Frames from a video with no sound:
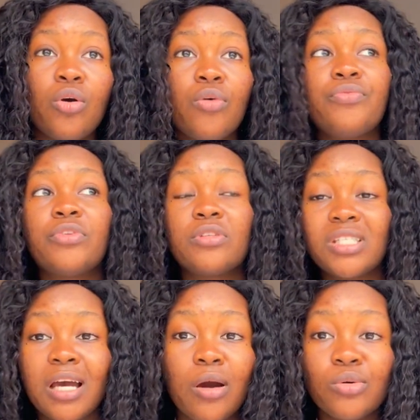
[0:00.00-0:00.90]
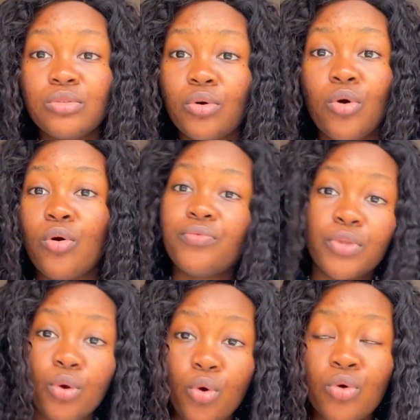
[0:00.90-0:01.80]
of the child or of
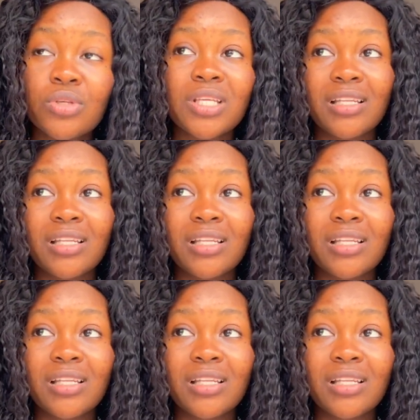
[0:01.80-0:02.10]
the host,